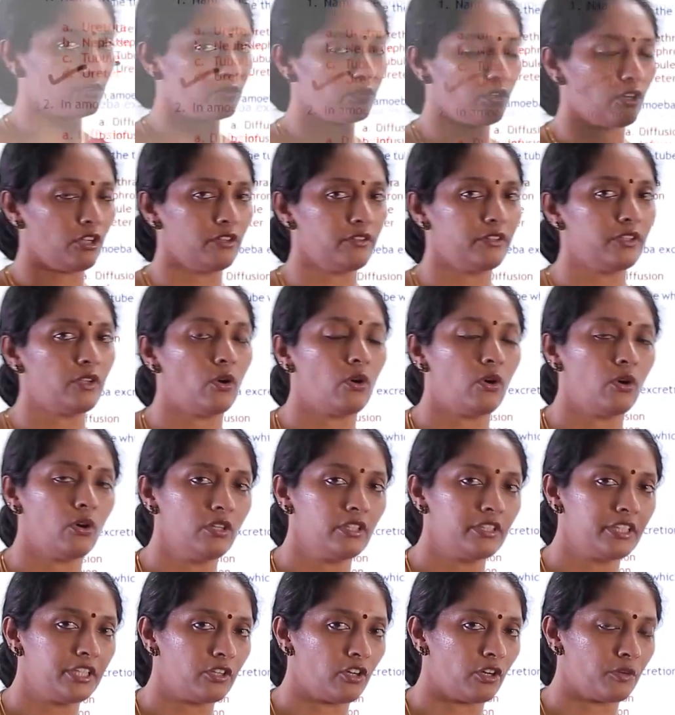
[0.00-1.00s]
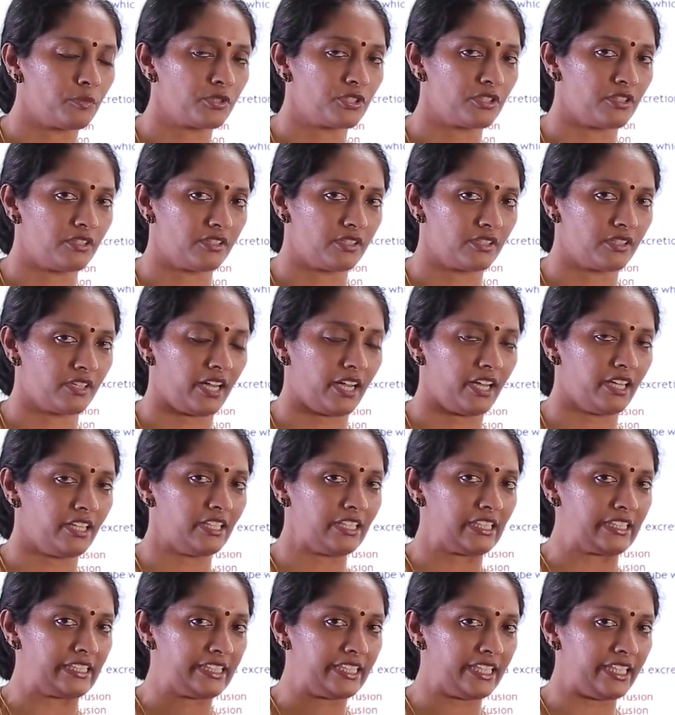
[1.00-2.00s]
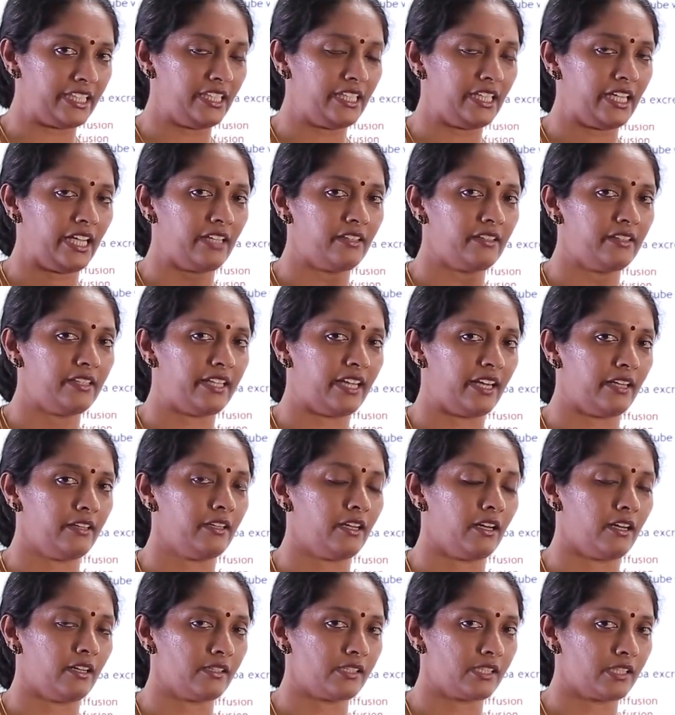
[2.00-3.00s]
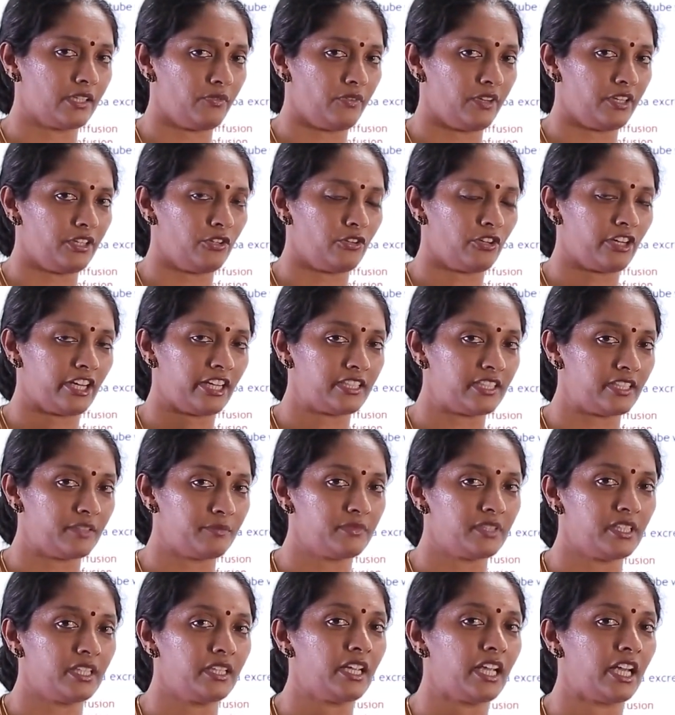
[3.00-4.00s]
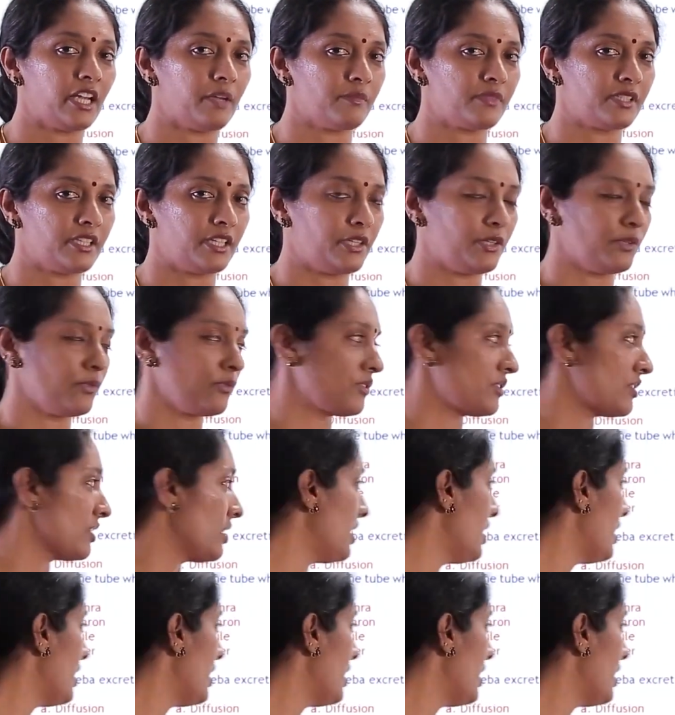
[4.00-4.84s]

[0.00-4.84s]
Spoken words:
through all the options and think and then answer when you're attempting MCQs.